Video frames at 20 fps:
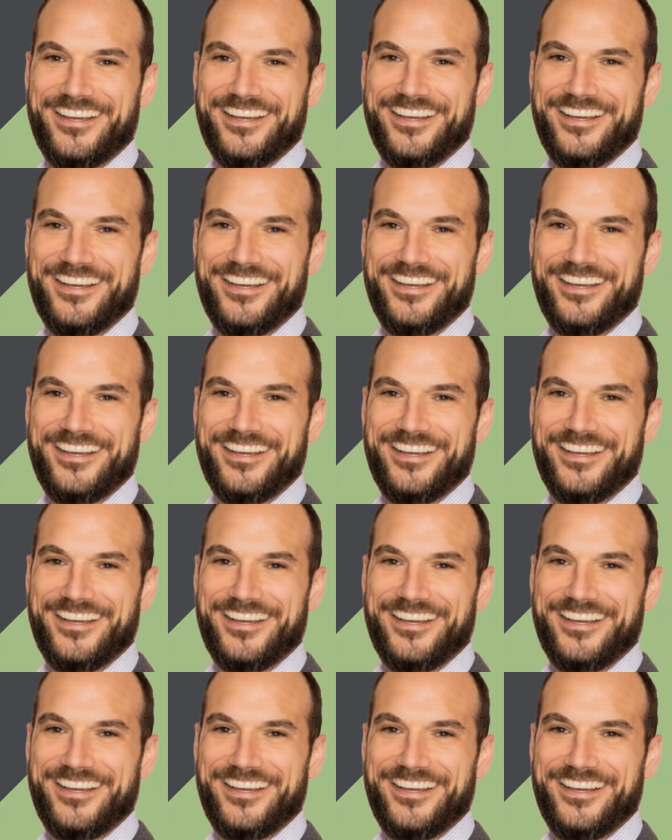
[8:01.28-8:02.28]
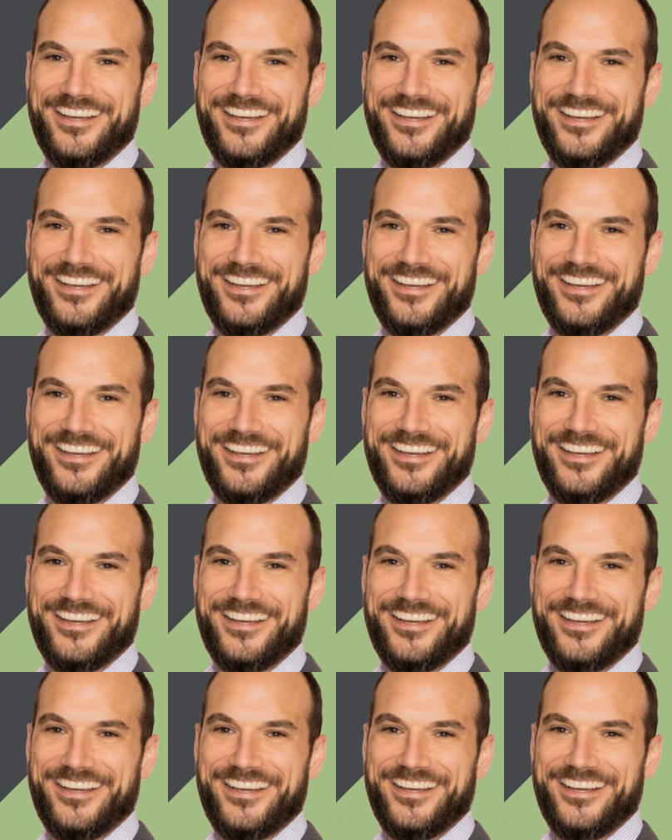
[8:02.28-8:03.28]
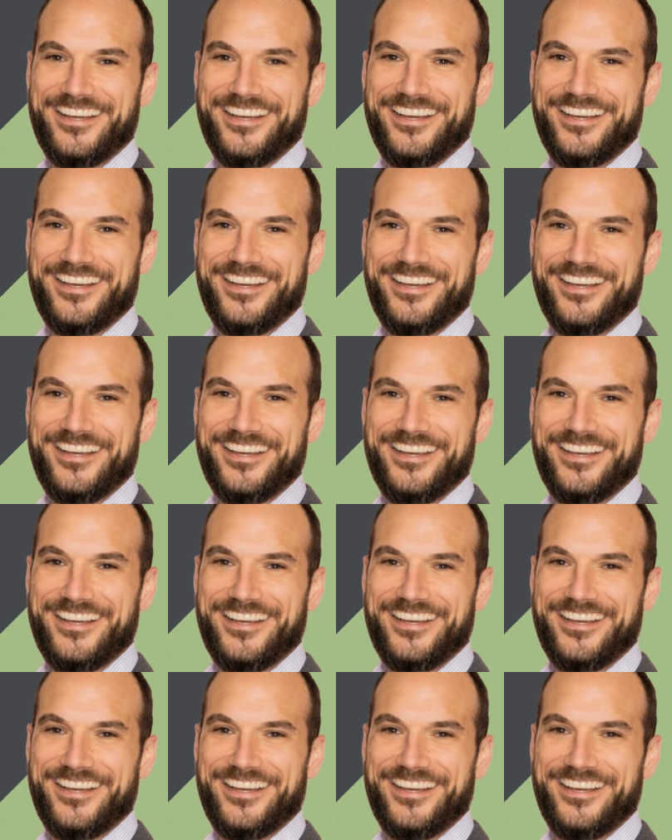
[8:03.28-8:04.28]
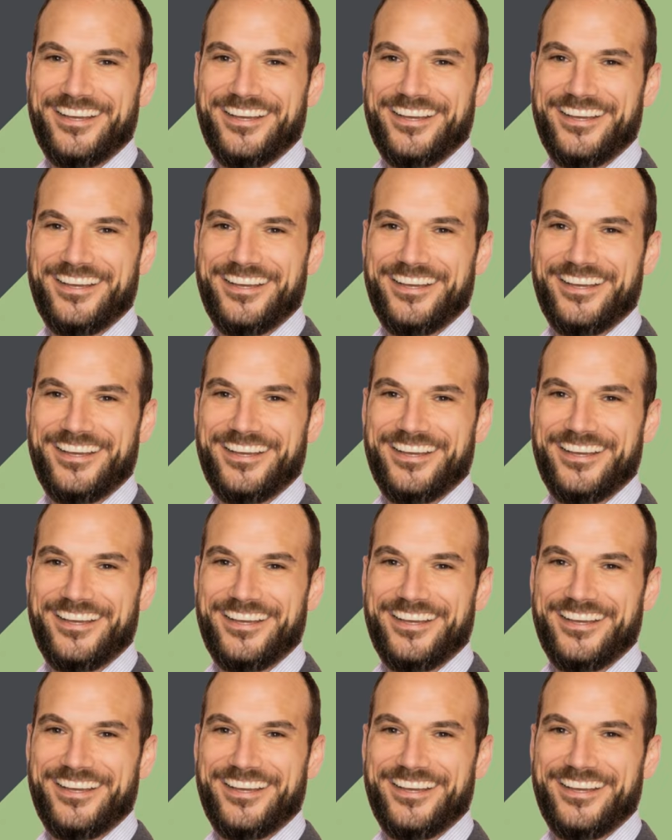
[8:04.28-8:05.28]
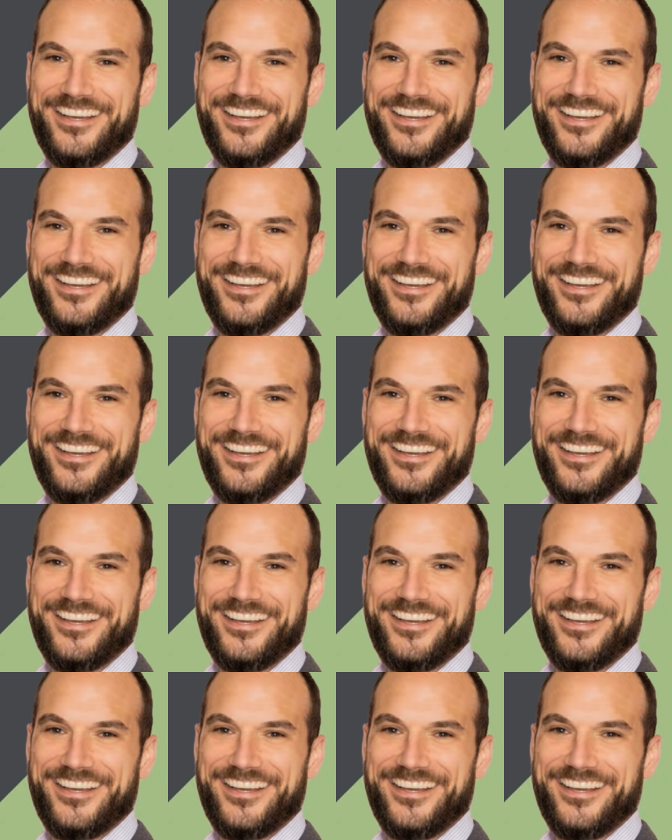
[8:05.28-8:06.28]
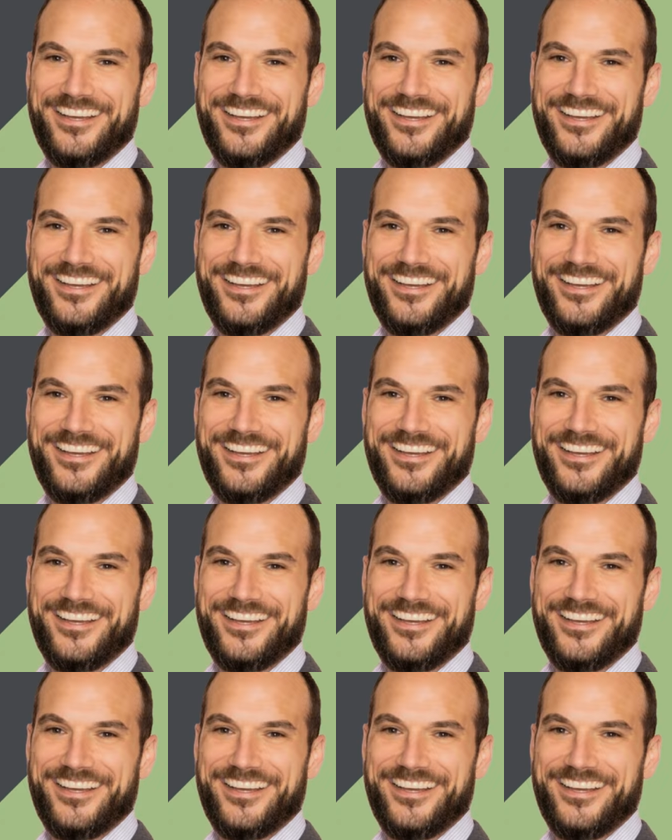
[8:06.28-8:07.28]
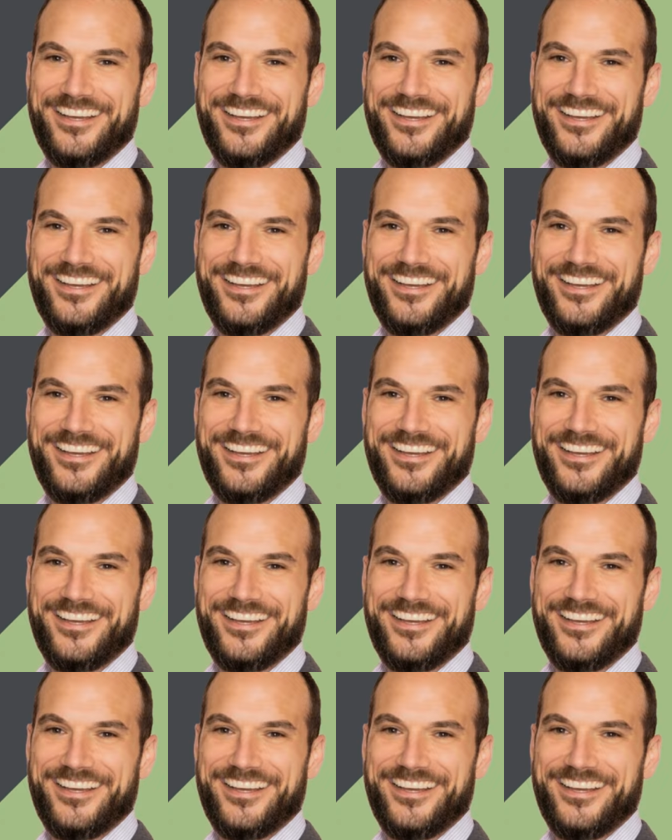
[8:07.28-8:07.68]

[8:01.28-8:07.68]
This is a still picture; no speech is visible.